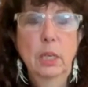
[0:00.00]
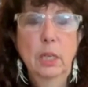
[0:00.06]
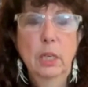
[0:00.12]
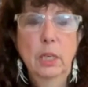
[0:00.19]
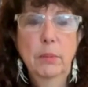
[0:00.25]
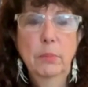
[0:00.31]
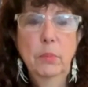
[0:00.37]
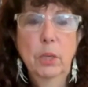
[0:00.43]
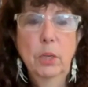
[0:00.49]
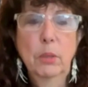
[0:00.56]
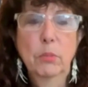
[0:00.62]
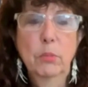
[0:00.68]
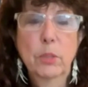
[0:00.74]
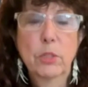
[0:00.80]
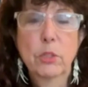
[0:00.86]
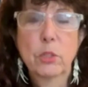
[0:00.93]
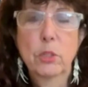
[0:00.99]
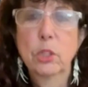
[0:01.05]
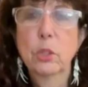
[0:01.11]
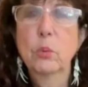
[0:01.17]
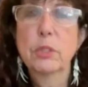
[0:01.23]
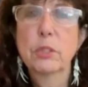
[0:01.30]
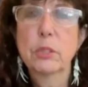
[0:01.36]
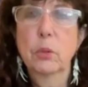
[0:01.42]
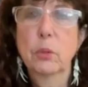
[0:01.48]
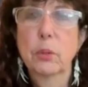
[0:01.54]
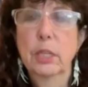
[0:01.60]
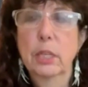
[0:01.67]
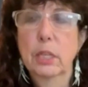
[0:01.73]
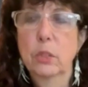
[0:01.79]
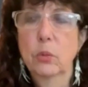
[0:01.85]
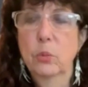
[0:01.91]
I'm researching what's going
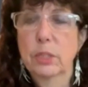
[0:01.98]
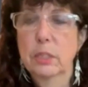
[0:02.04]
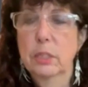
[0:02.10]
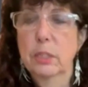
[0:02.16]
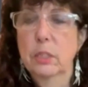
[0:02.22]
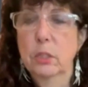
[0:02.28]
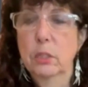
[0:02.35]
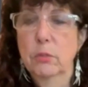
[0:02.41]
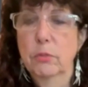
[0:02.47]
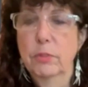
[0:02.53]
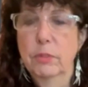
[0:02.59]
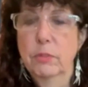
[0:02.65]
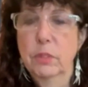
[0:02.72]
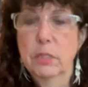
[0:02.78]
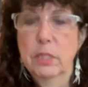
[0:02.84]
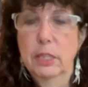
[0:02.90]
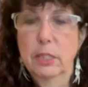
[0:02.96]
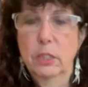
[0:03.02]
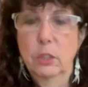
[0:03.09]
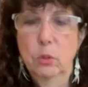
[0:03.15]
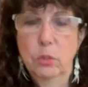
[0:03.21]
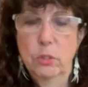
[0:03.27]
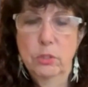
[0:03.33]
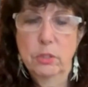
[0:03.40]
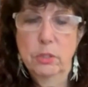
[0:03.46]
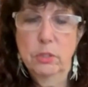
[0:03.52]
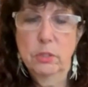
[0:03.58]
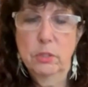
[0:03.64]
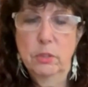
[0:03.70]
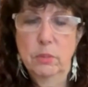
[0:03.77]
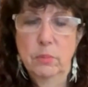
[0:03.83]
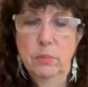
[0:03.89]
on within our 50-state court
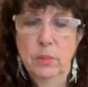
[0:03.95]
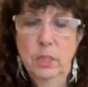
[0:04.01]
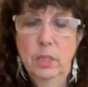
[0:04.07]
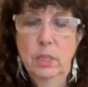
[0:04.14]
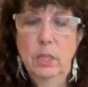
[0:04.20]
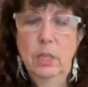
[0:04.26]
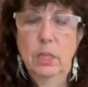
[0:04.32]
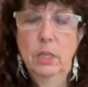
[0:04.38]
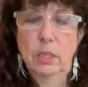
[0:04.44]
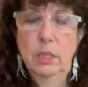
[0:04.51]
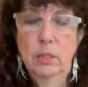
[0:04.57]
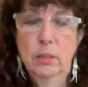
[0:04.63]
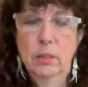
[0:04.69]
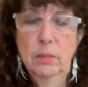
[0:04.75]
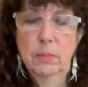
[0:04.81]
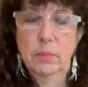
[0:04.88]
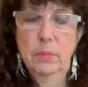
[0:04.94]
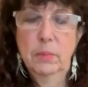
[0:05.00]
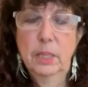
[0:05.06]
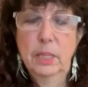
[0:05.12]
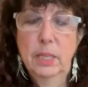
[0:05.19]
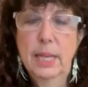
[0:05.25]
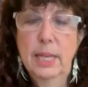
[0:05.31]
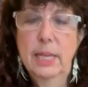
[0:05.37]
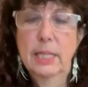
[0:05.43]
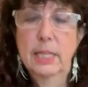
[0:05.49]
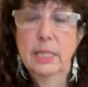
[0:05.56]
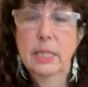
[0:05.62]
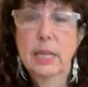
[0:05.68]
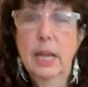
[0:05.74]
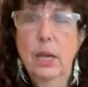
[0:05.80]
system, and